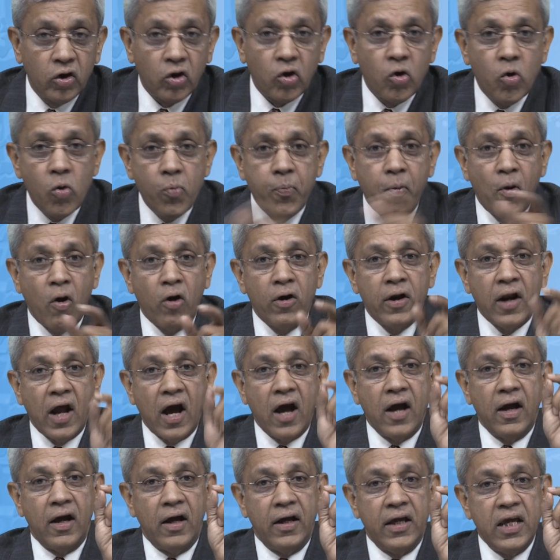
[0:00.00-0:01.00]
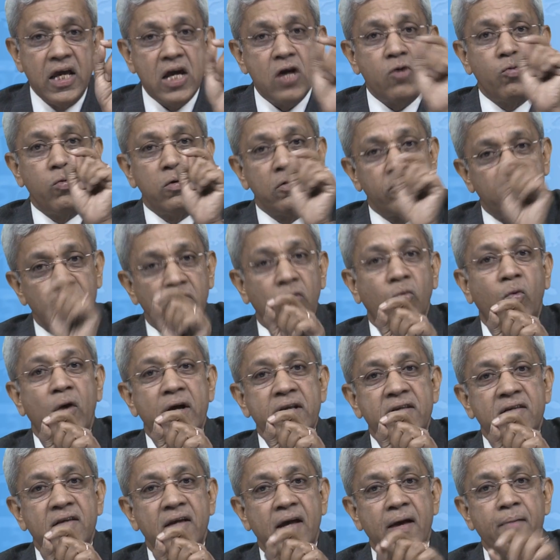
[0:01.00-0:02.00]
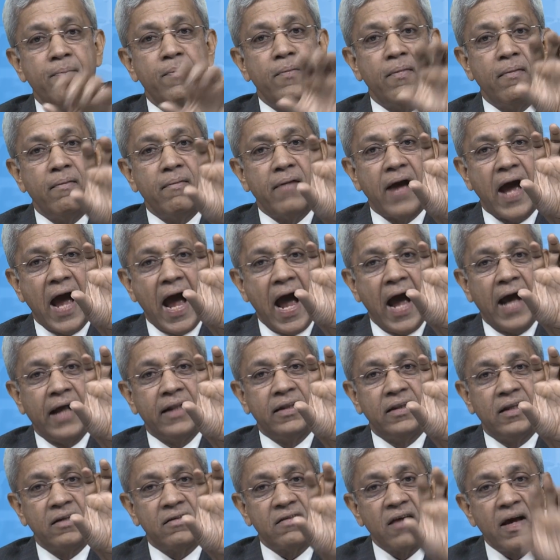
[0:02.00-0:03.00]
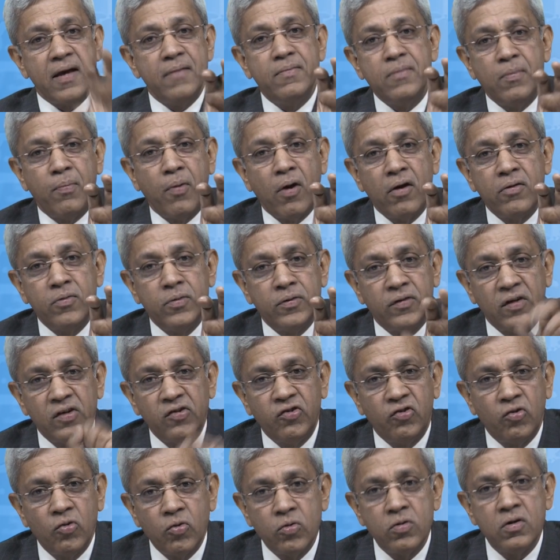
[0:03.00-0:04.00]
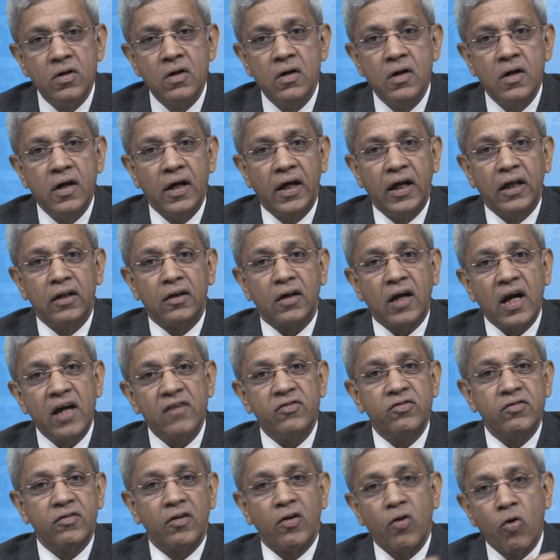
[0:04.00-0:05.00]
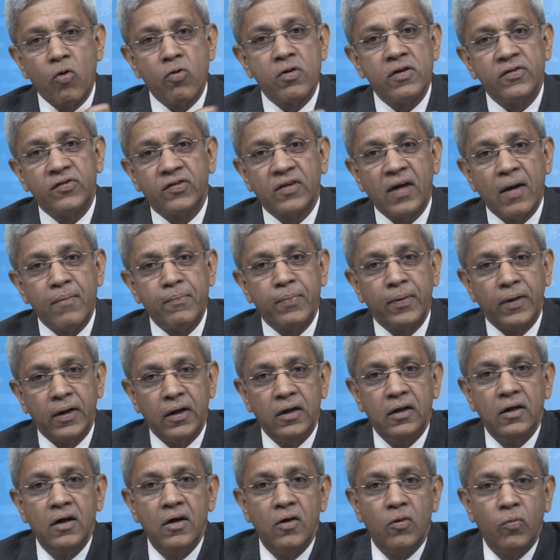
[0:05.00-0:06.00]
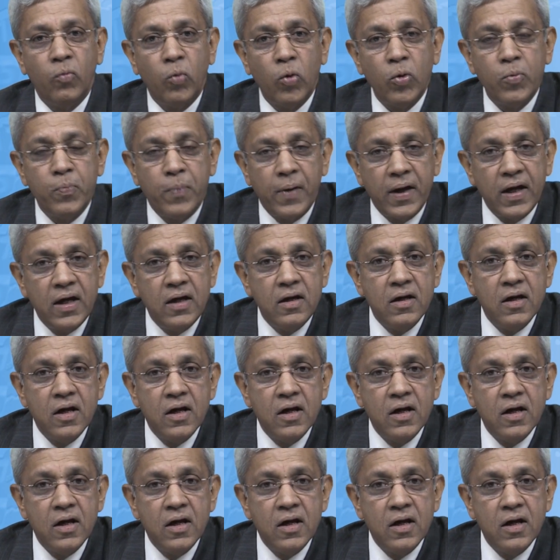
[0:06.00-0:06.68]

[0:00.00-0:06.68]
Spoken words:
the coupon equal to the YTM at the time the bond was issued in the case of the low risk company would be